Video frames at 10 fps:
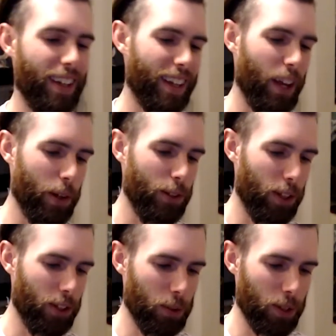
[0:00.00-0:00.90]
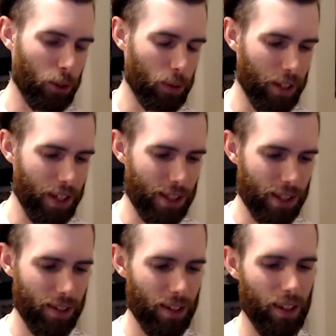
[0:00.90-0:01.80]
Can't wait till they do another
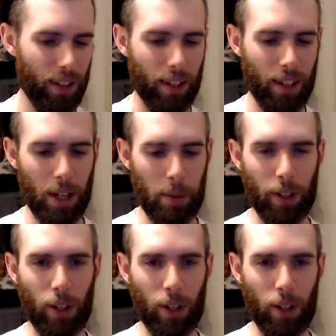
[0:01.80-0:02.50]
release, and